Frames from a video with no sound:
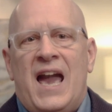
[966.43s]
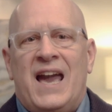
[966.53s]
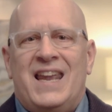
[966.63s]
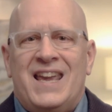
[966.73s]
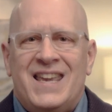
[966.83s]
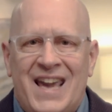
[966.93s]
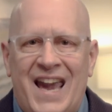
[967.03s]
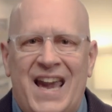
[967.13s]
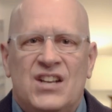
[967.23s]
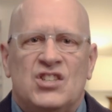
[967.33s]
and
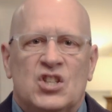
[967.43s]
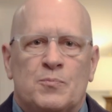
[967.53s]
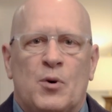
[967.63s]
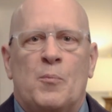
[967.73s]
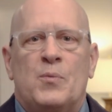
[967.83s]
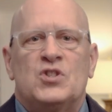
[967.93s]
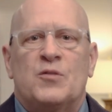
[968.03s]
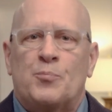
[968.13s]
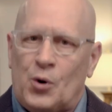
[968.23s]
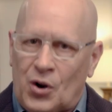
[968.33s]
engage his purpose
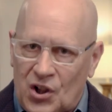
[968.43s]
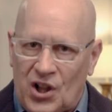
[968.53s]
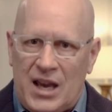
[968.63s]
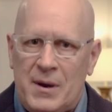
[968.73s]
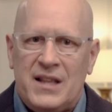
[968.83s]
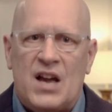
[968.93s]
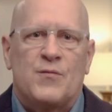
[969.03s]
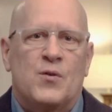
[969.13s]
of proclaiming that